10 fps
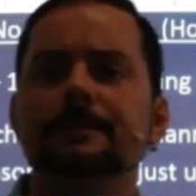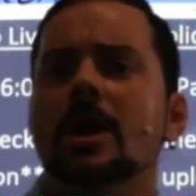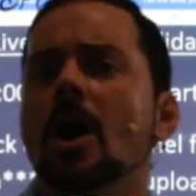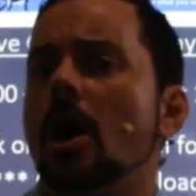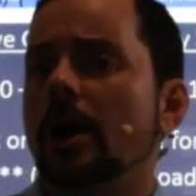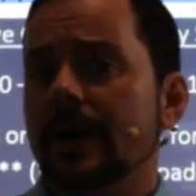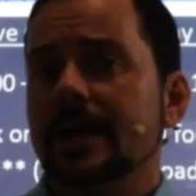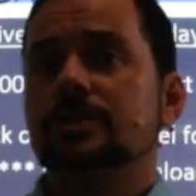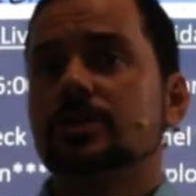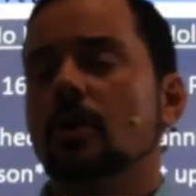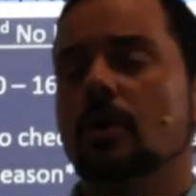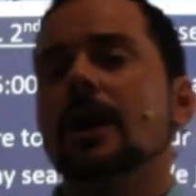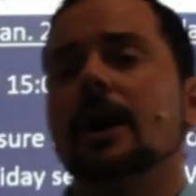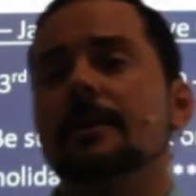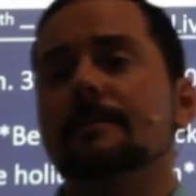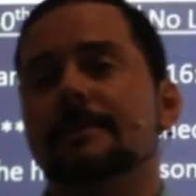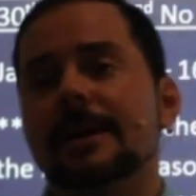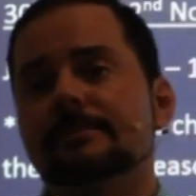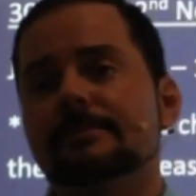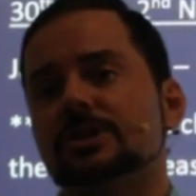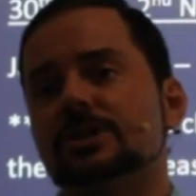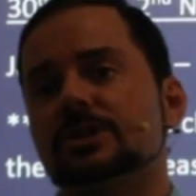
All right, so uh, members, let's